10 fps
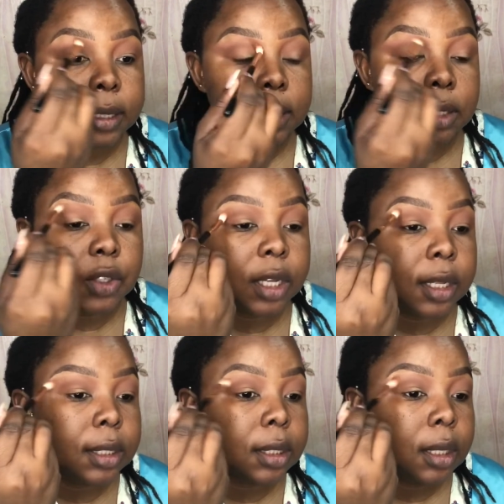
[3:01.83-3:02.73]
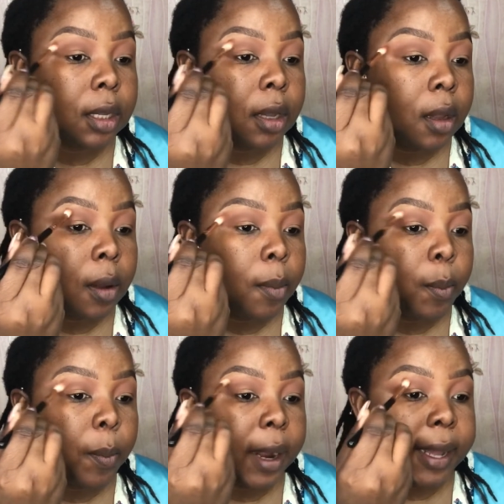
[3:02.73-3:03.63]
to just
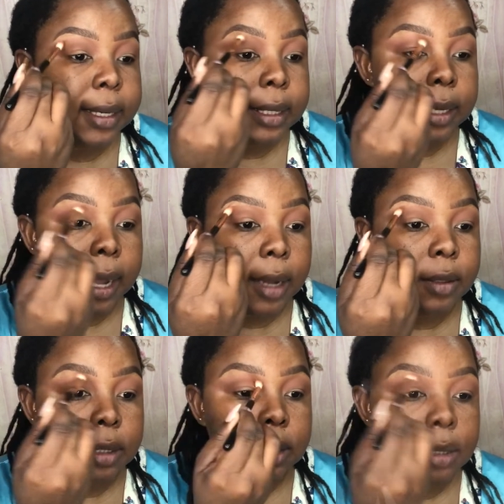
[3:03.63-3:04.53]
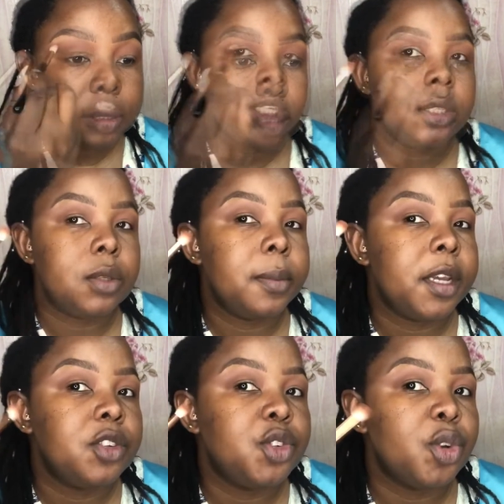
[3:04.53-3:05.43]
blend out, just to make
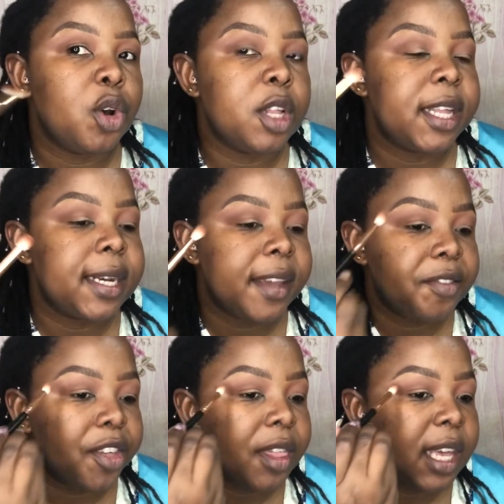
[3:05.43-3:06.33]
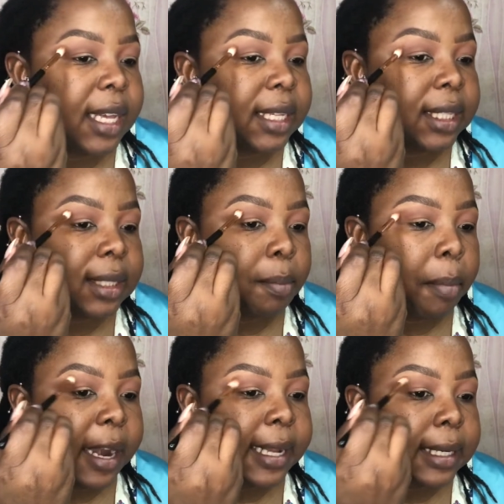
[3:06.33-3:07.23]
sure that everything is
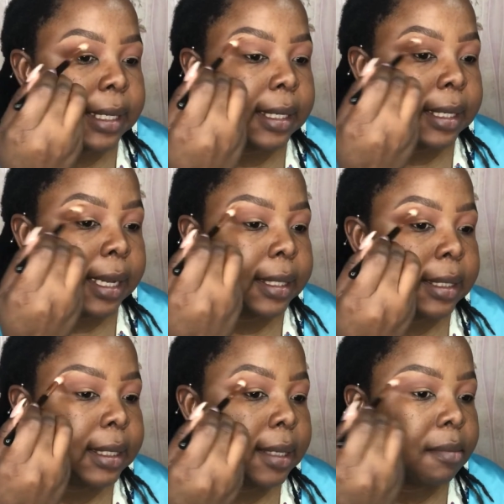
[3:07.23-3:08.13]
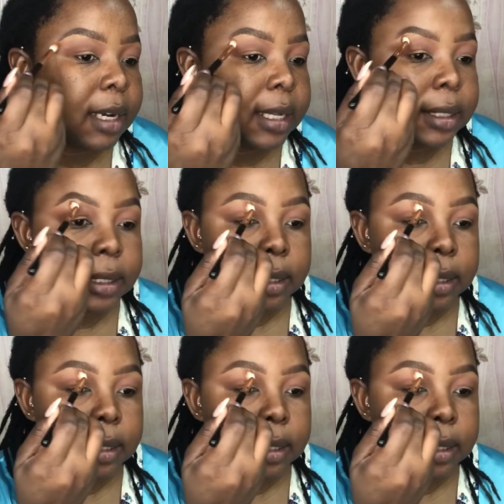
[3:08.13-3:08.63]
blended and seamless.